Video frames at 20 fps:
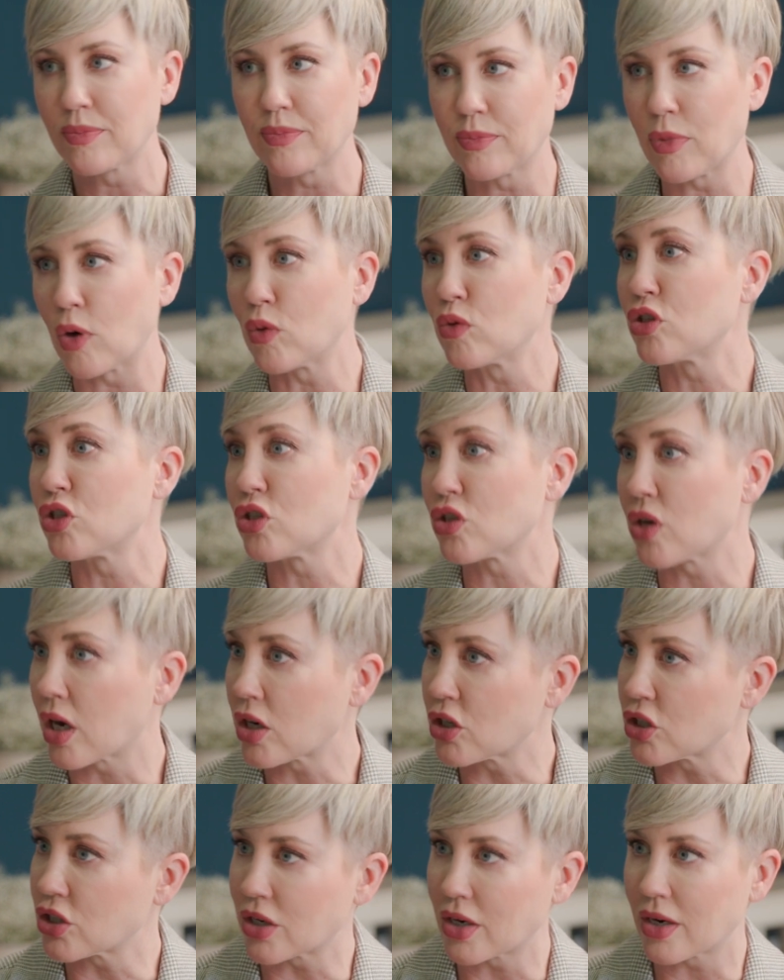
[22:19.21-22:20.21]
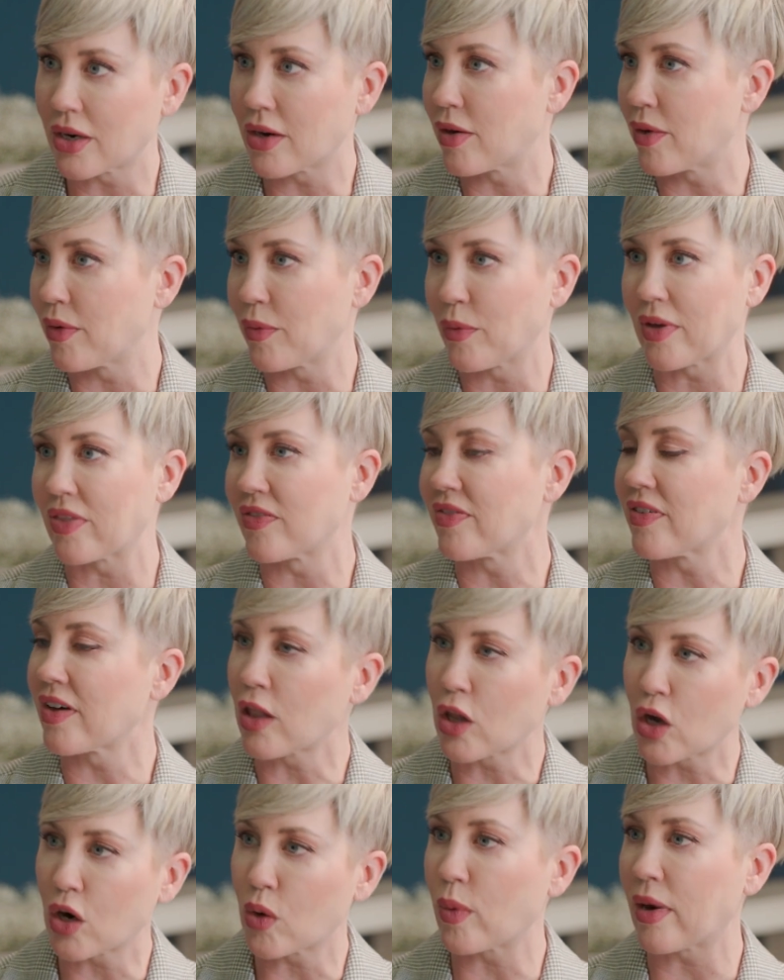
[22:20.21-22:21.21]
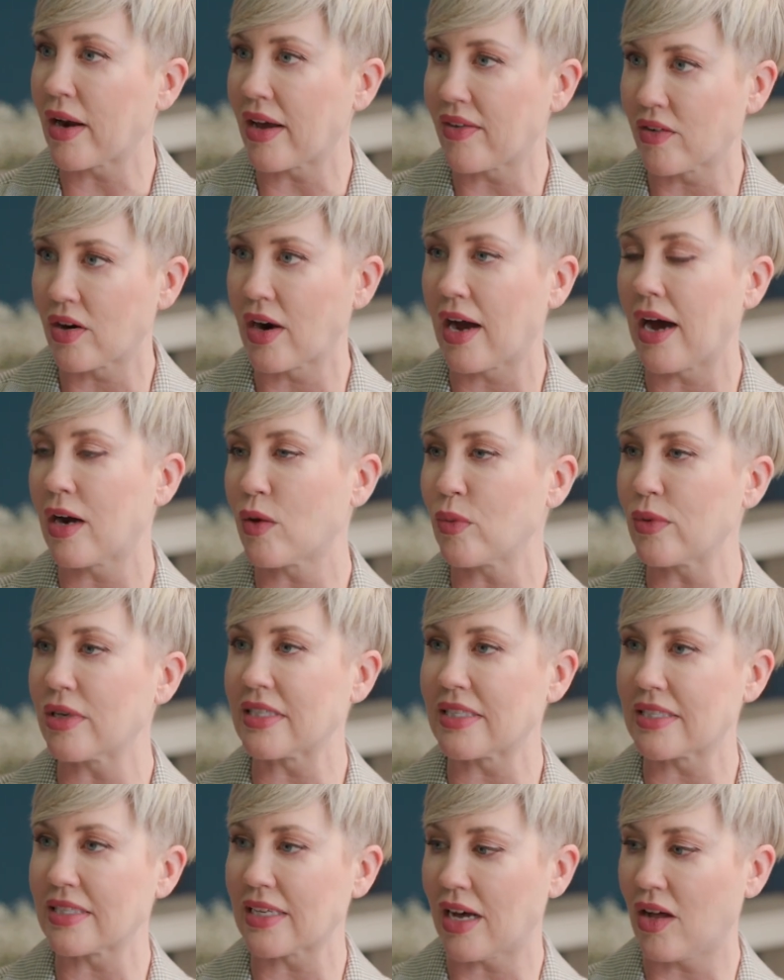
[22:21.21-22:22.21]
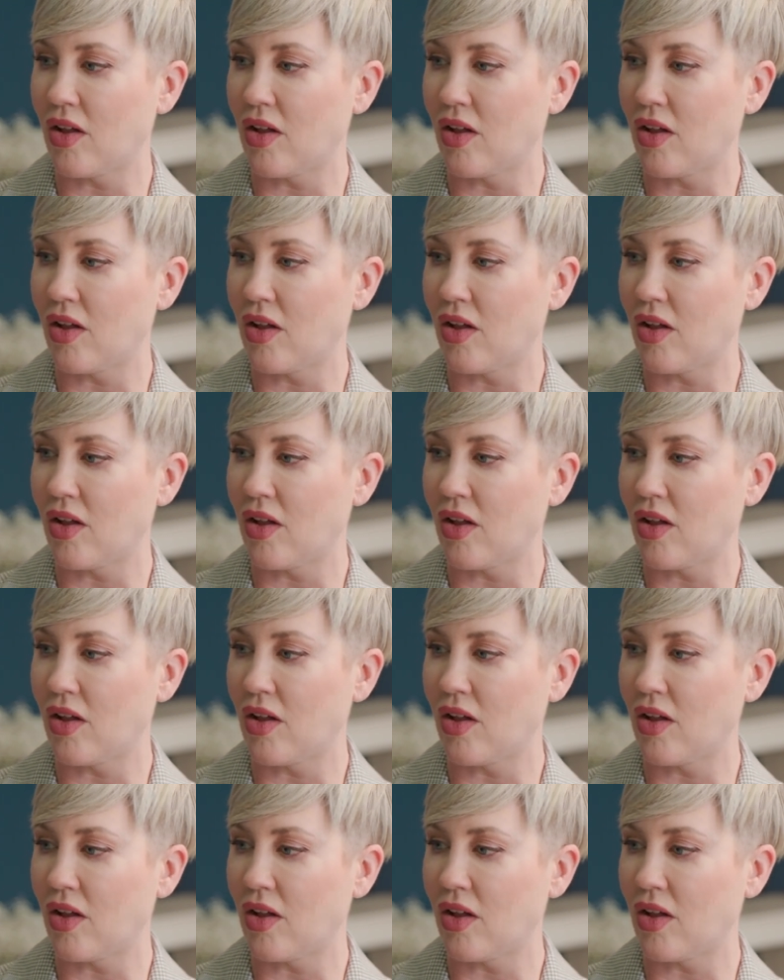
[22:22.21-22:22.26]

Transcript: bone structure with filler, whatever. How do we sell?